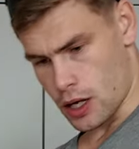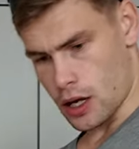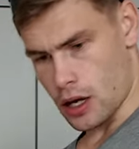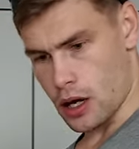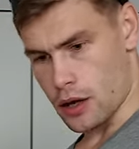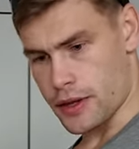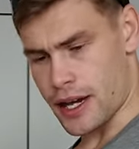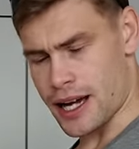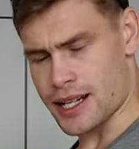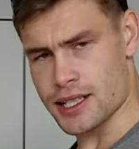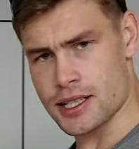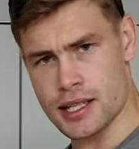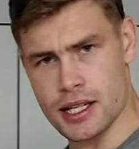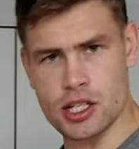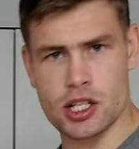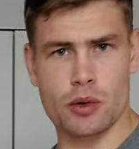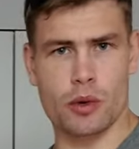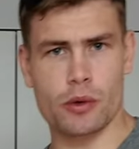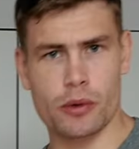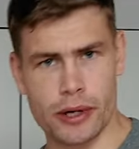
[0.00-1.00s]
that's
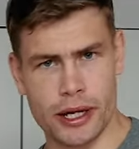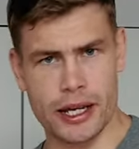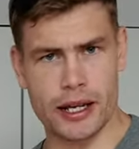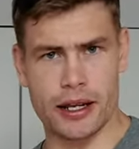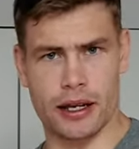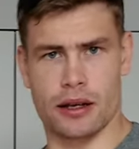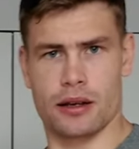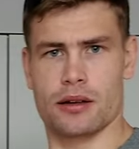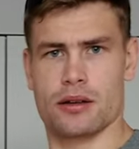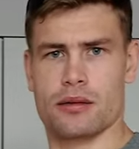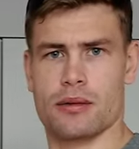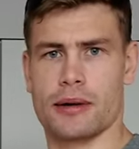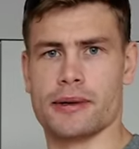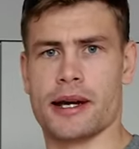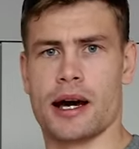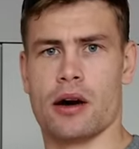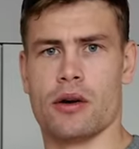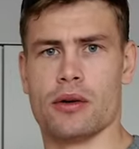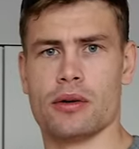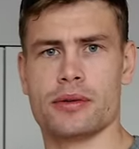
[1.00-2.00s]
essentially what we're eating right
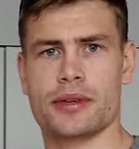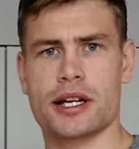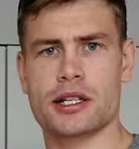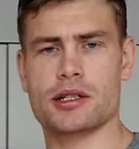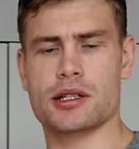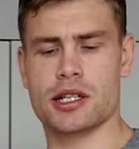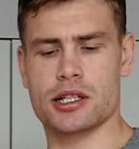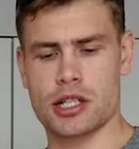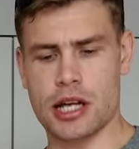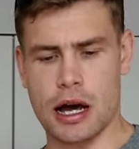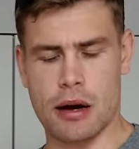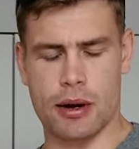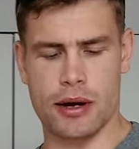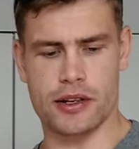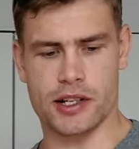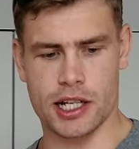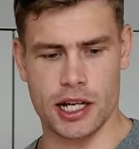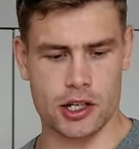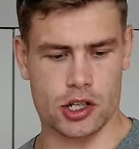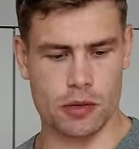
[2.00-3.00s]
now. That's essentially how I
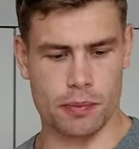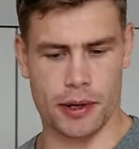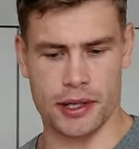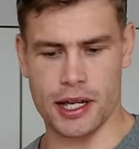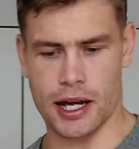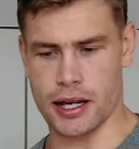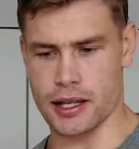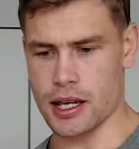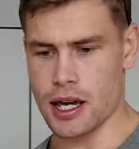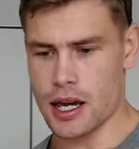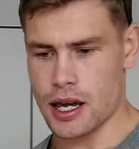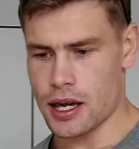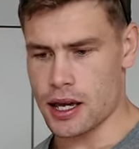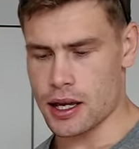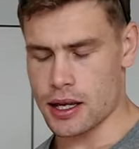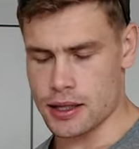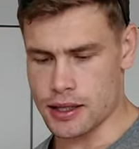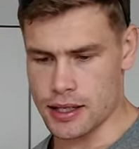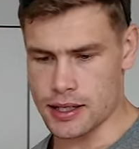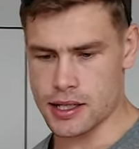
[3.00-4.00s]
changed up my diet.
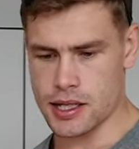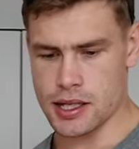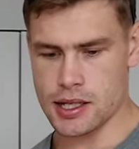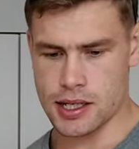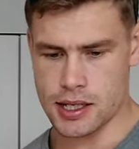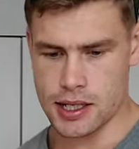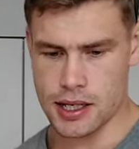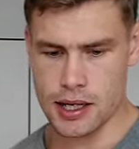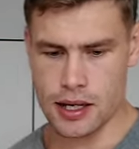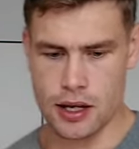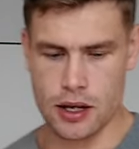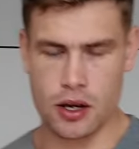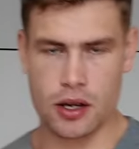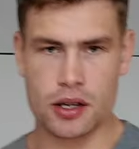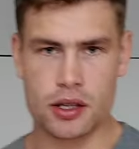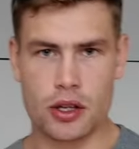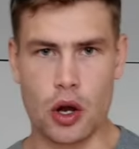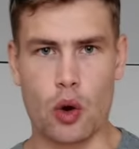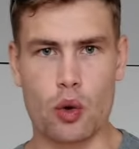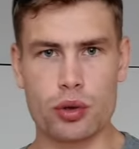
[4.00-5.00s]
This is
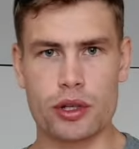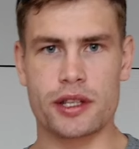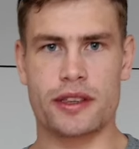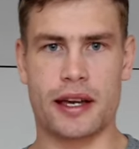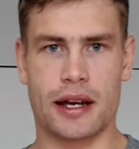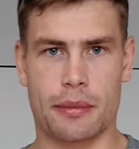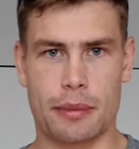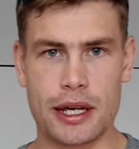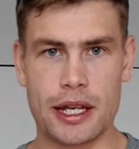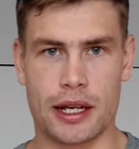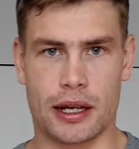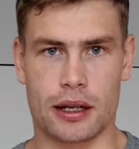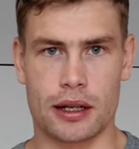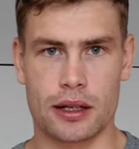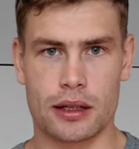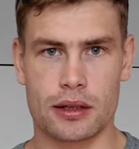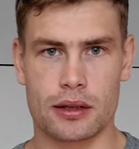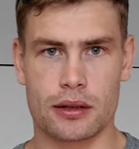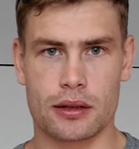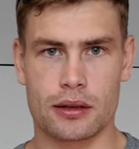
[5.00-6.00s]
the only thing I'm eating.
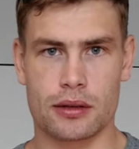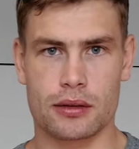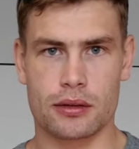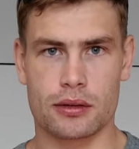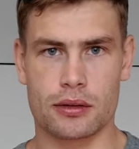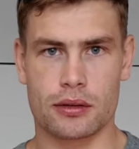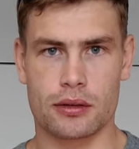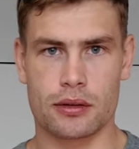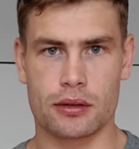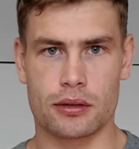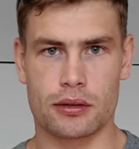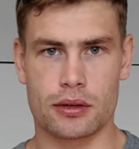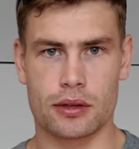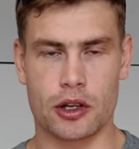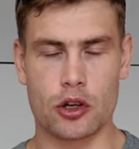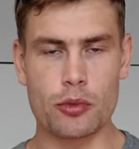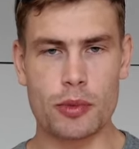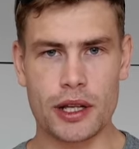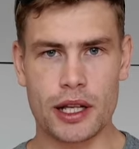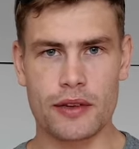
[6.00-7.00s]

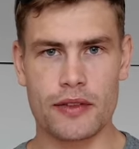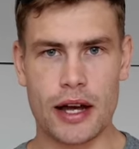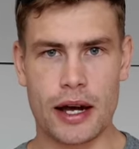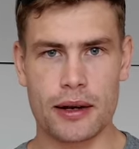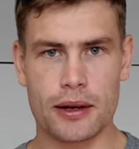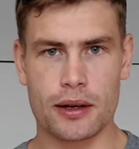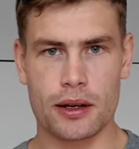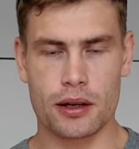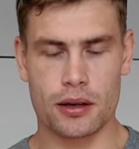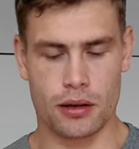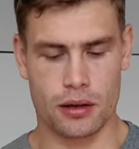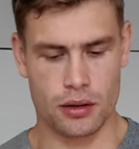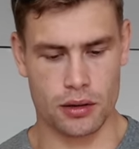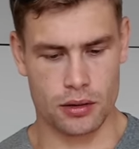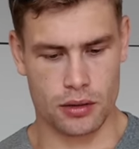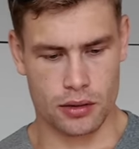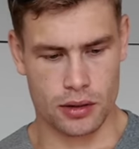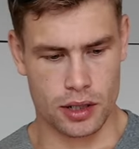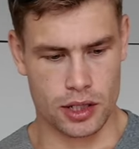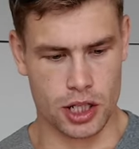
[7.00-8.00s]
Can you believe that,
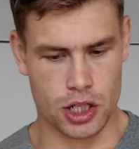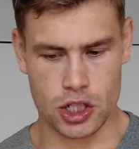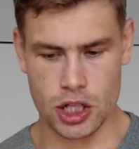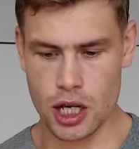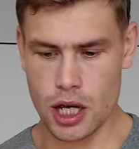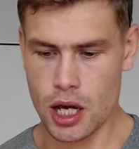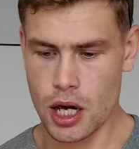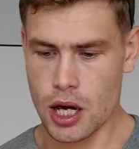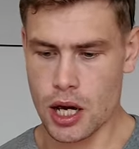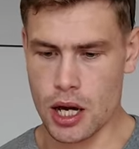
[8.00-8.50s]
essentially?